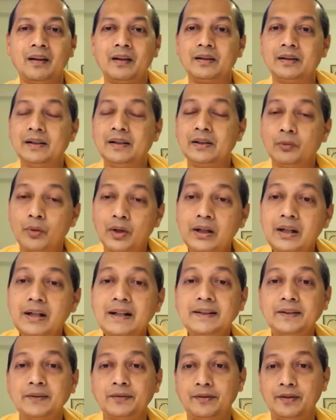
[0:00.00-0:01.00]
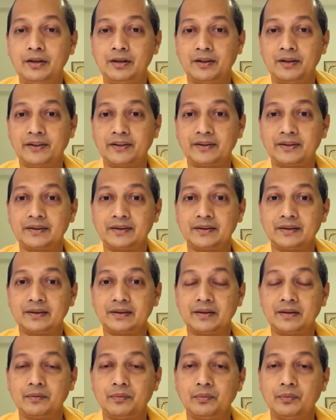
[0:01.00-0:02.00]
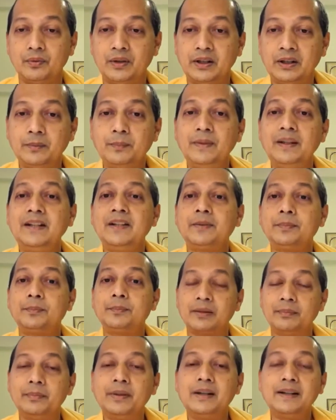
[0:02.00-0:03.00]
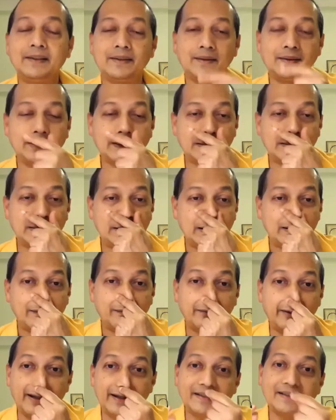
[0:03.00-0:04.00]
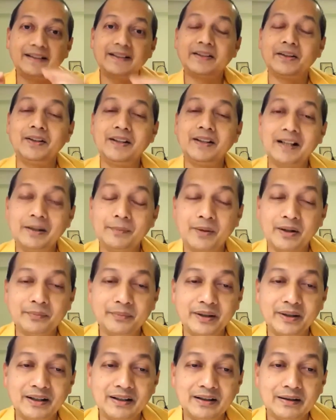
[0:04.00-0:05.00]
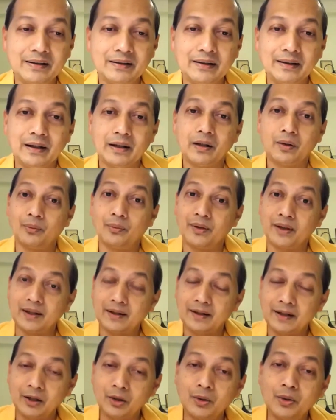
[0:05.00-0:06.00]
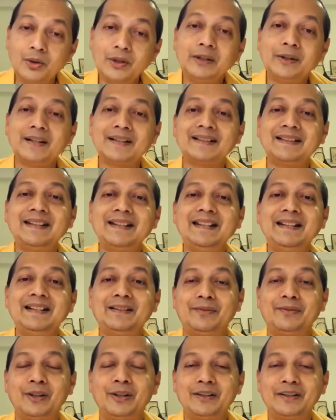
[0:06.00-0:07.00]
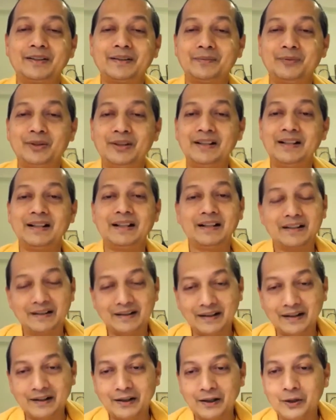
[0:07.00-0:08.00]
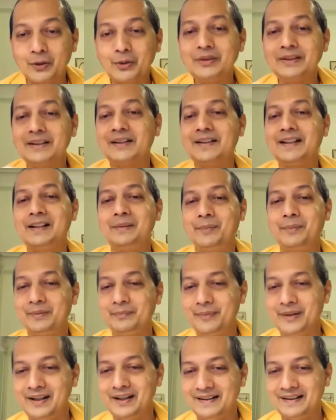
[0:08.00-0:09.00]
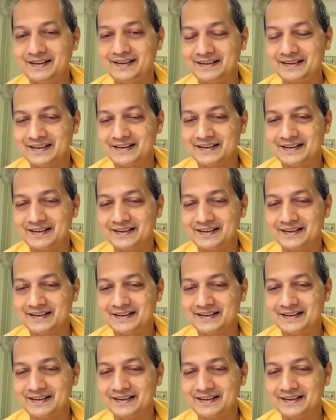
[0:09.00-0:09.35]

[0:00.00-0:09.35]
This world is false. It means Brahman is real. Where is this real Brahman? Where alone you are seeing the false world, there alone the real Brahman is.